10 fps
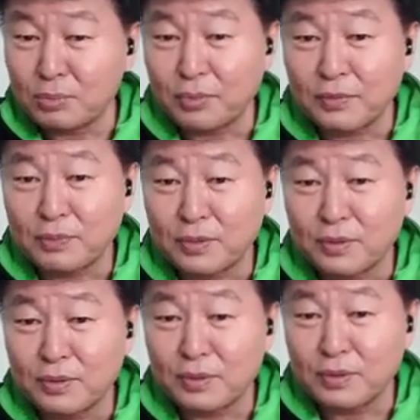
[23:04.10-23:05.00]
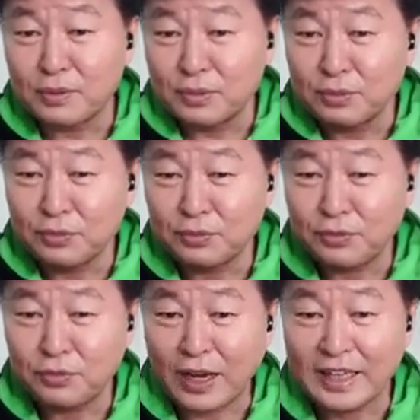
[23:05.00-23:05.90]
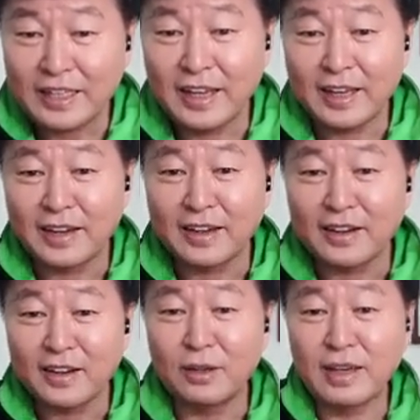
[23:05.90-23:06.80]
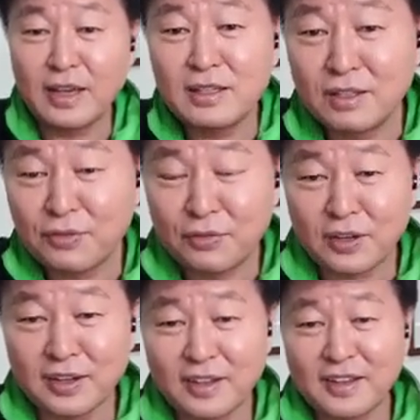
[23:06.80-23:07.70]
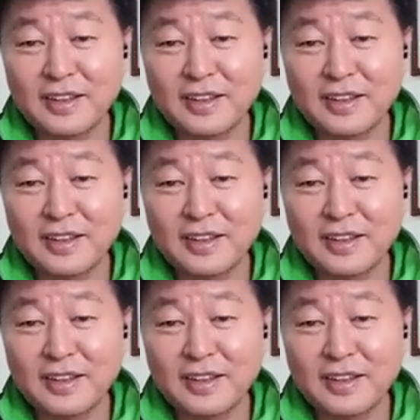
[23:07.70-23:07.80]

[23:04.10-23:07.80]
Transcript: people who fighting against the fear.